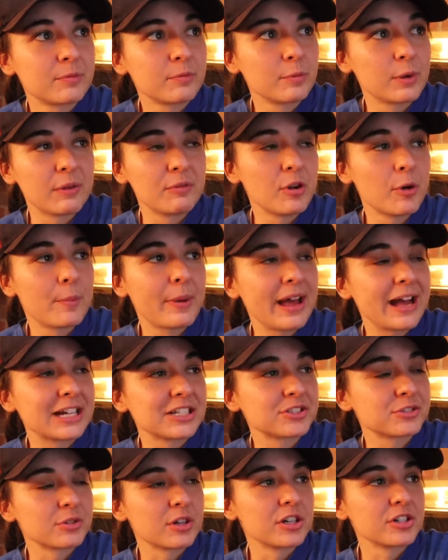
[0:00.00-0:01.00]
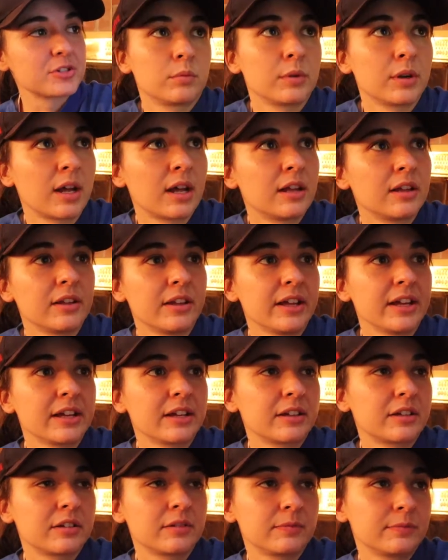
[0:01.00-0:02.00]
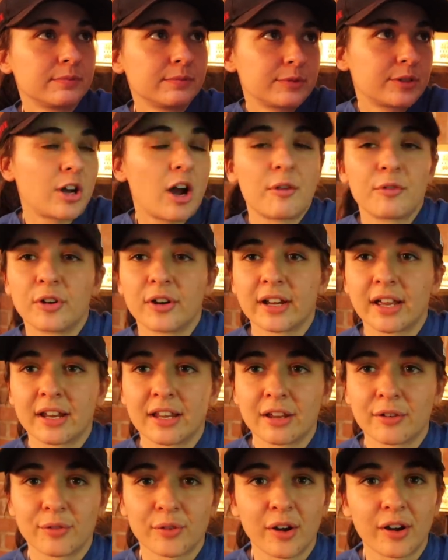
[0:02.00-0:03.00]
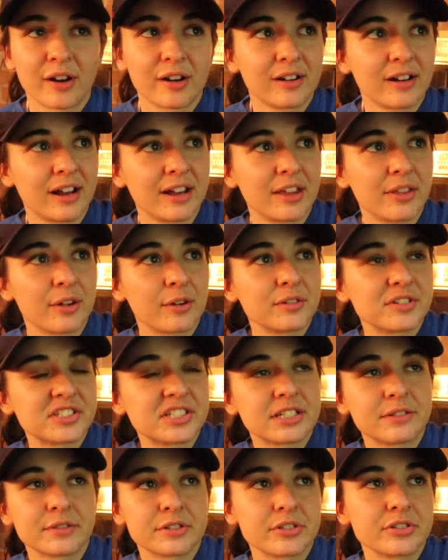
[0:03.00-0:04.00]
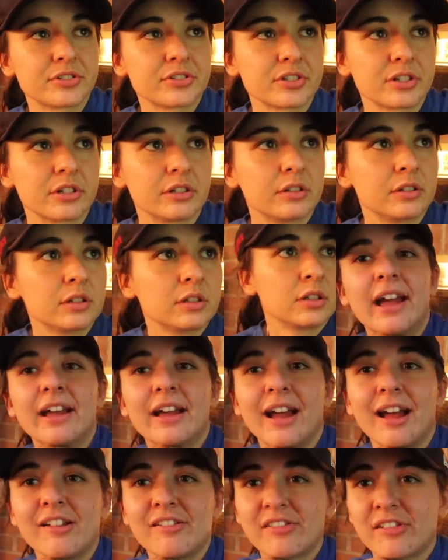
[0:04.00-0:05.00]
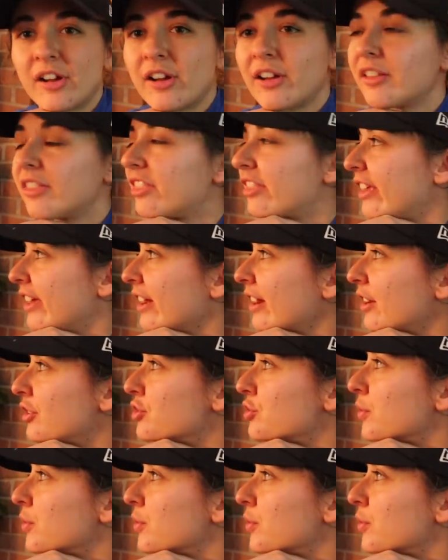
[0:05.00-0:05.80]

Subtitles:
We have no pass rush. We're not, covering any of their receivers. So I saw a thing on